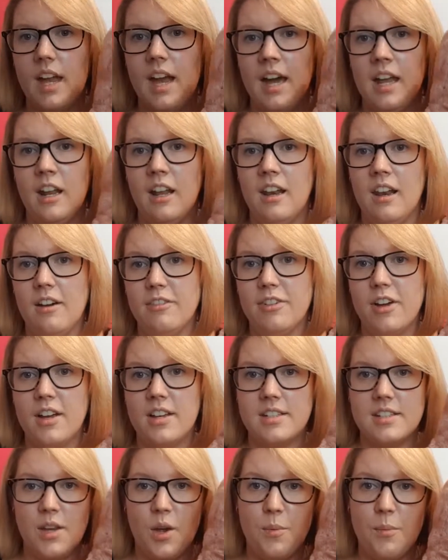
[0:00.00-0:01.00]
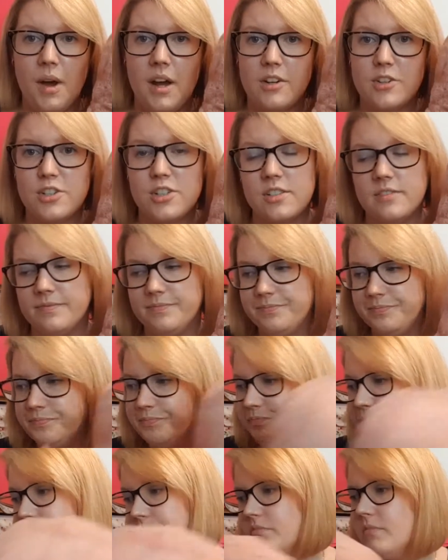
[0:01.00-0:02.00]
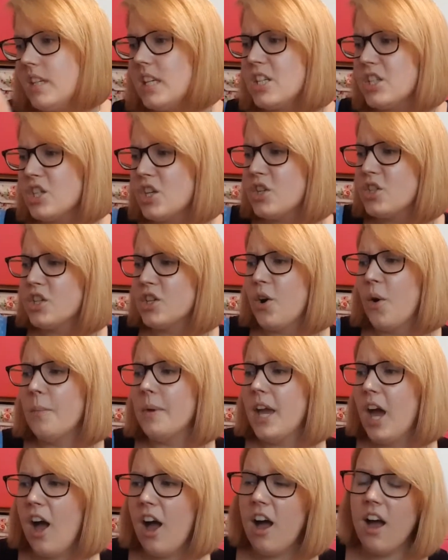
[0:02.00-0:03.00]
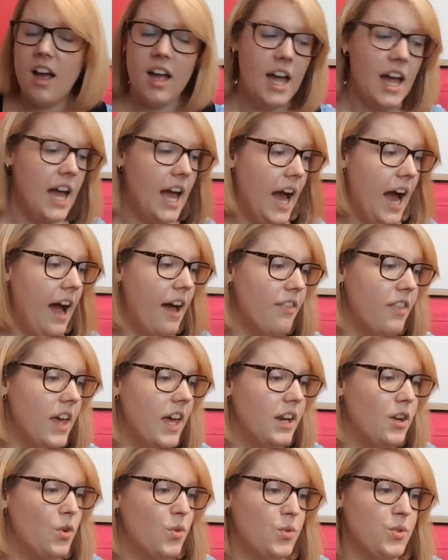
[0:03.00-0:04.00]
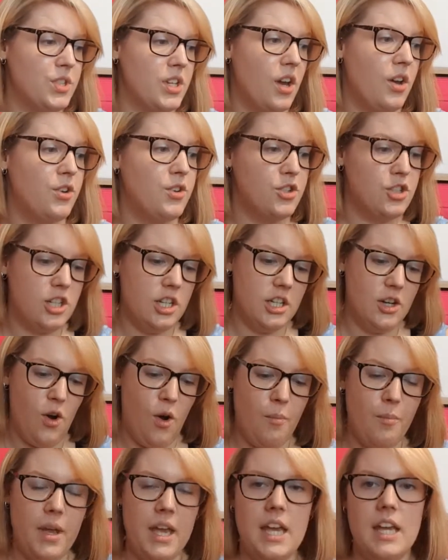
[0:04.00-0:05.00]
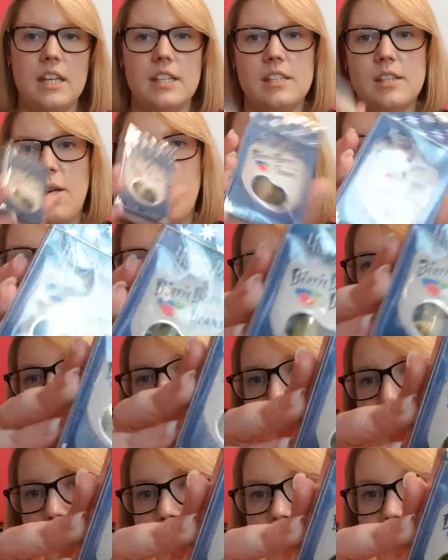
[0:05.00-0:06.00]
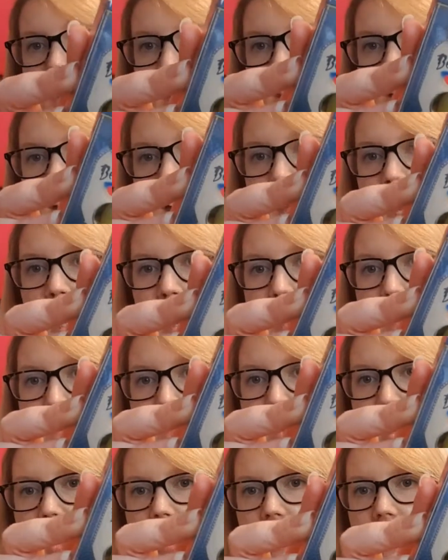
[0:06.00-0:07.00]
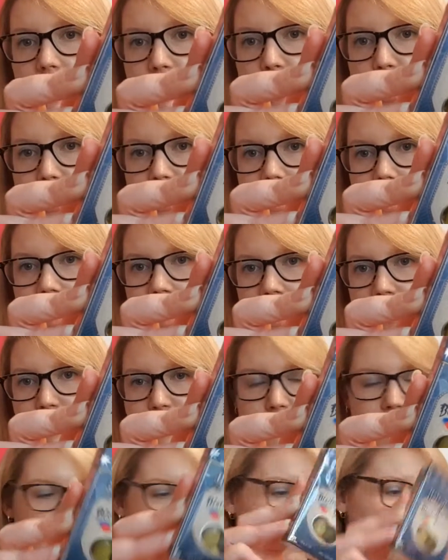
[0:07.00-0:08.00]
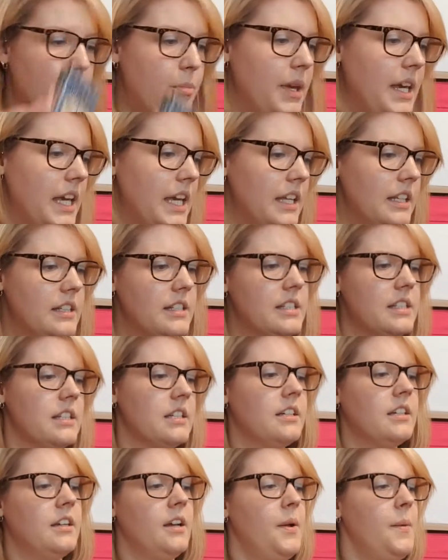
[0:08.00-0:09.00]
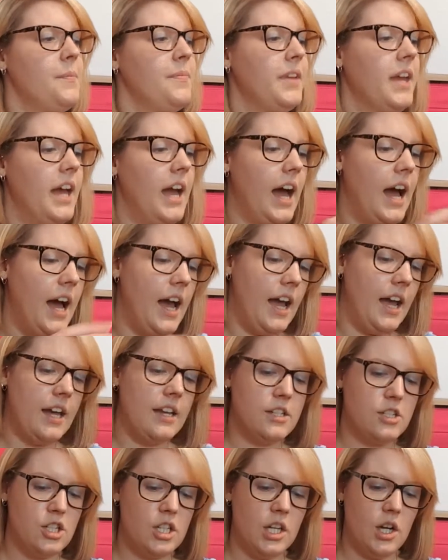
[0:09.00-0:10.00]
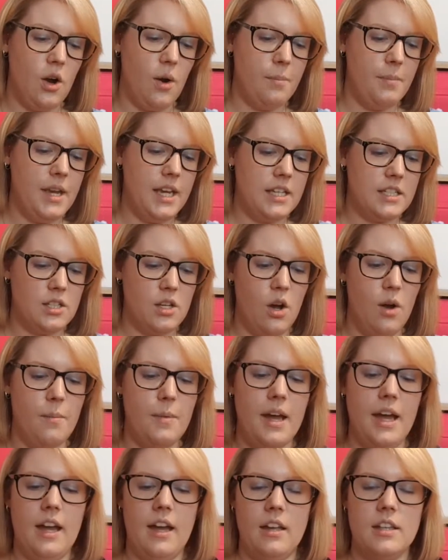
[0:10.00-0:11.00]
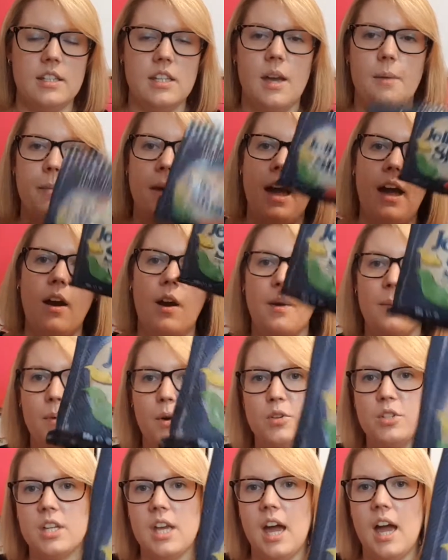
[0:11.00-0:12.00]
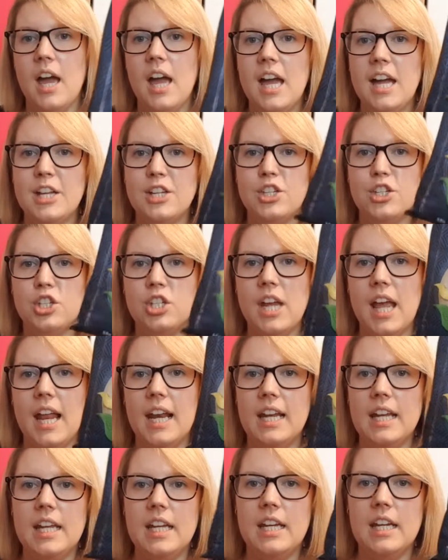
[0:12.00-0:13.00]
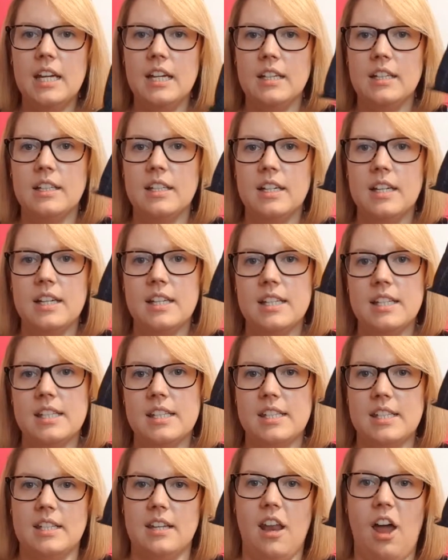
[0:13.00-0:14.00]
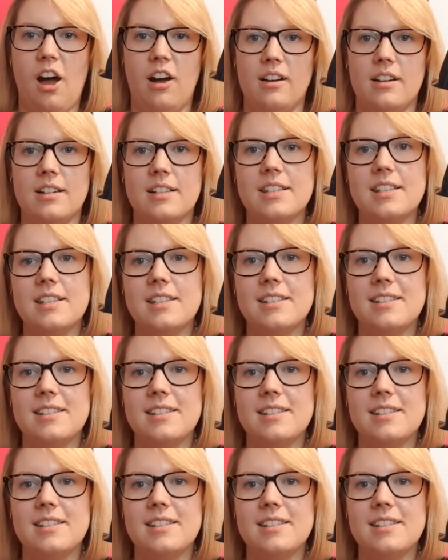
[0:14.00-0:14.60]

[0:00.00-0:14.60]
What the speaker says: and I love her so much. So she got me her, and then also she got me some Harry Potter Bertie Bott's Air Flavour Beans. And she got me some Harry Potter jelly slugs,